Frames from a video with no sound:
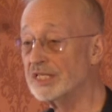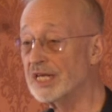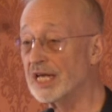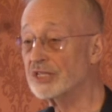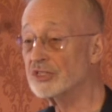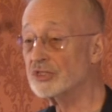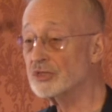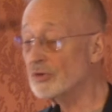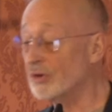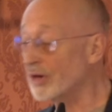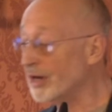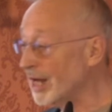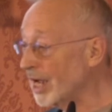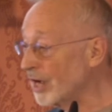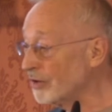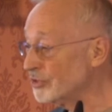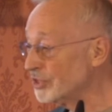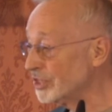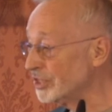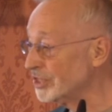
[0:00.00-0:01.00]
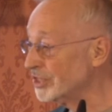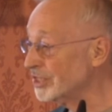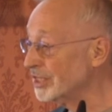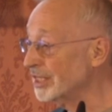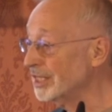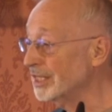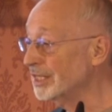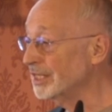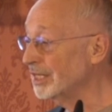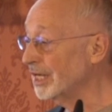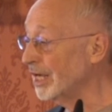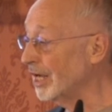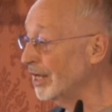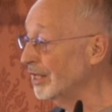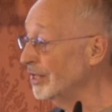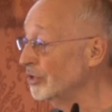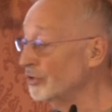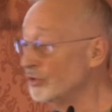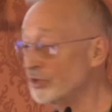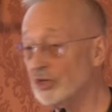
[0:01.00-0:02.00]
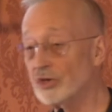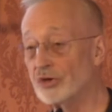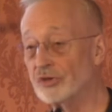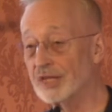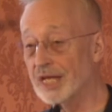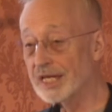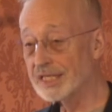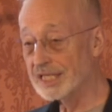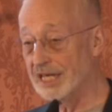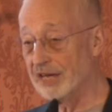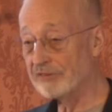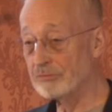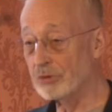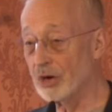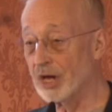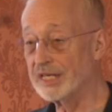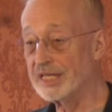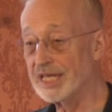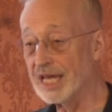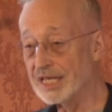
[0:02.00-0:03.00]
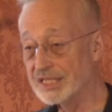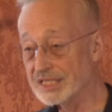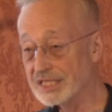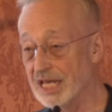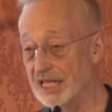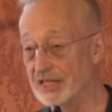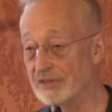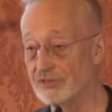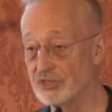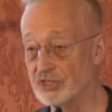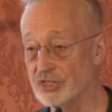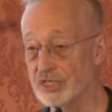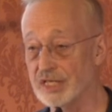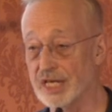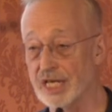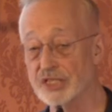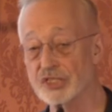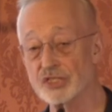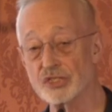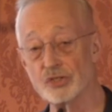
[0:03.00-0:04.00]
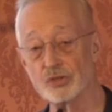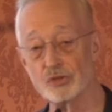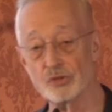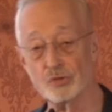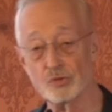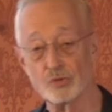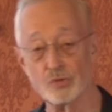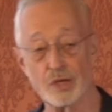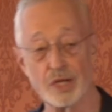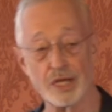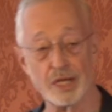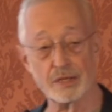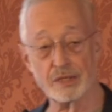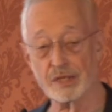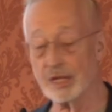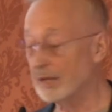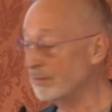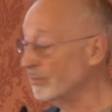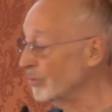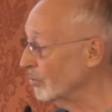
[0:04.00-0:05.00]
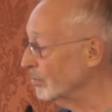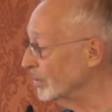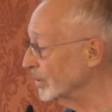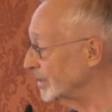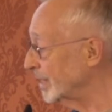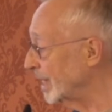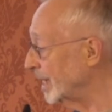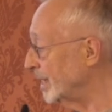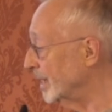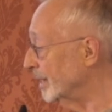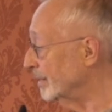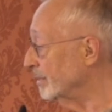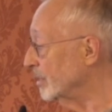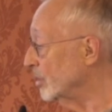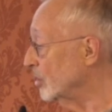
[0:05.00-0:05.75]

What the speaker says: next to our houses. You don't like to have broadcast television next to mobile data.